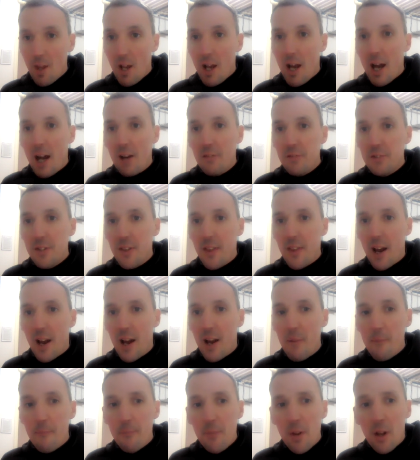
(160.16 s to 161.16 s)
After that,
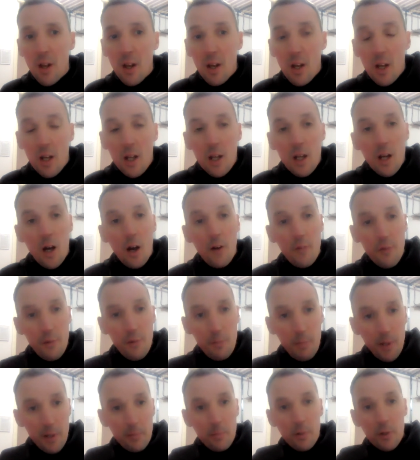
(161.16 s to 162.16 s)
of the
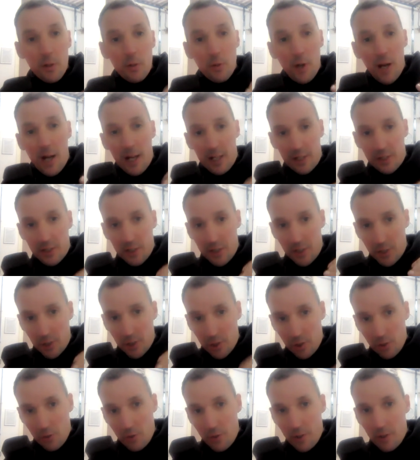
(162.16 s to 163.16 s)
people who are actually
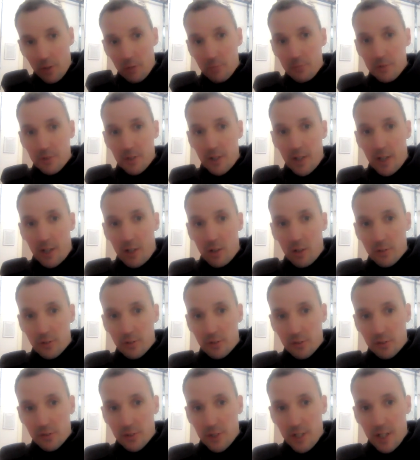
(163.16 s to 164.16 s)
showing up to their
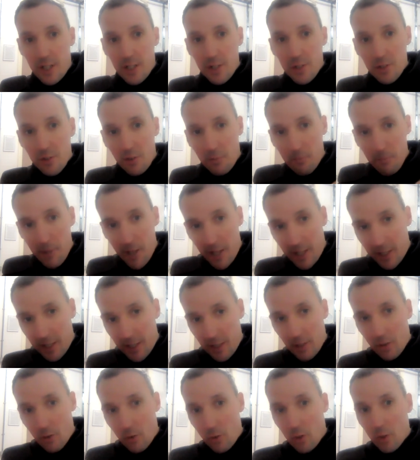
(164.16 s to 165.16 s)
consultation or making
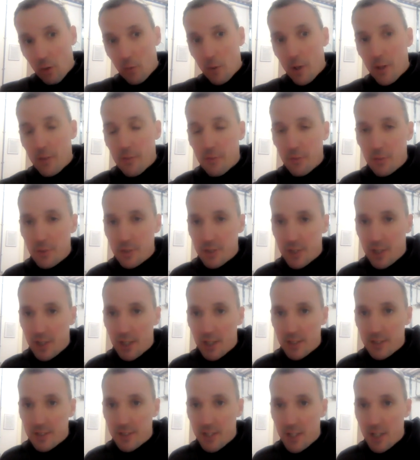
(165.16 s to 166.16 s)
it all the way through to
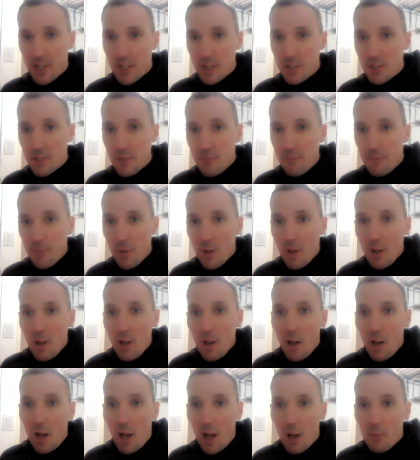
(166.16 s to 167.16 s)
that stage,
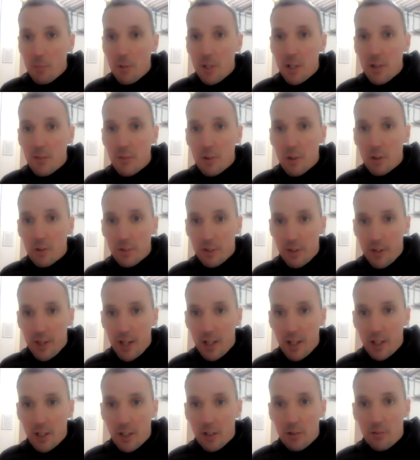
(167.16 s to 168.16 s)
how many of those are
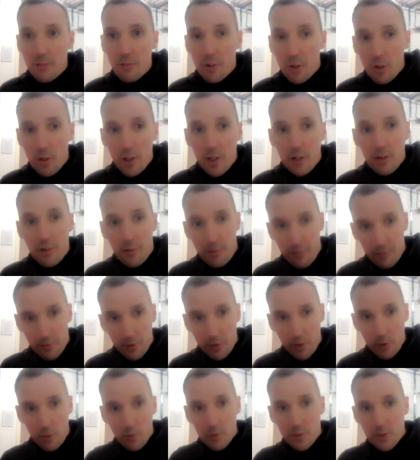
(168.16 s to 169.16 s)
then converting
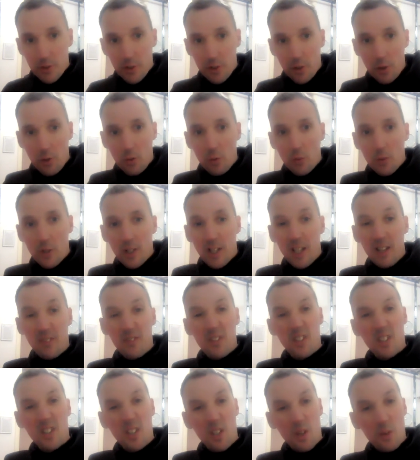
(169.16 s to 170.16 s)
through to
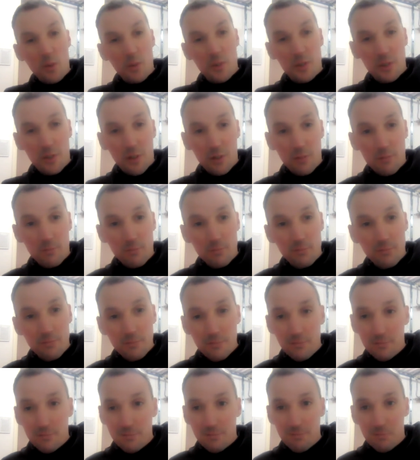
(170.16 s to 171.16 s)
giving you some
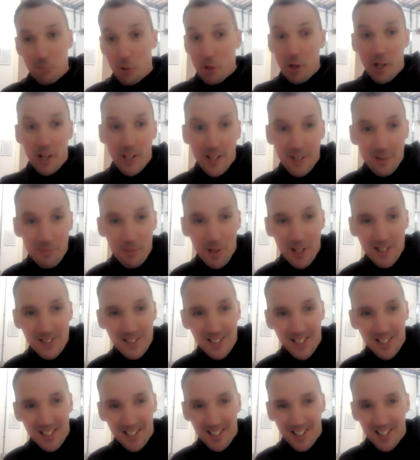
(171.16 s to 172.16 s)
money,
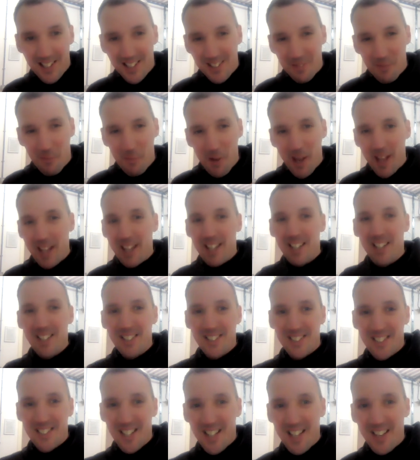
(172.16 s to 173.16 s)
basically, making a
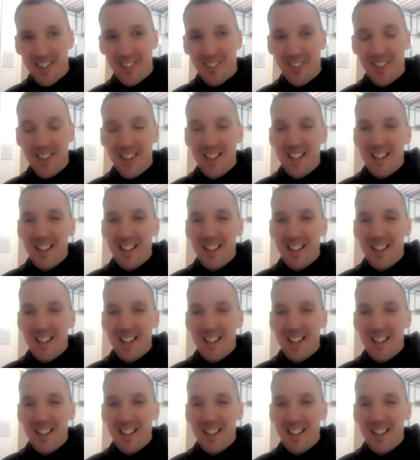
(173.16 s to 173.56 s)
sale?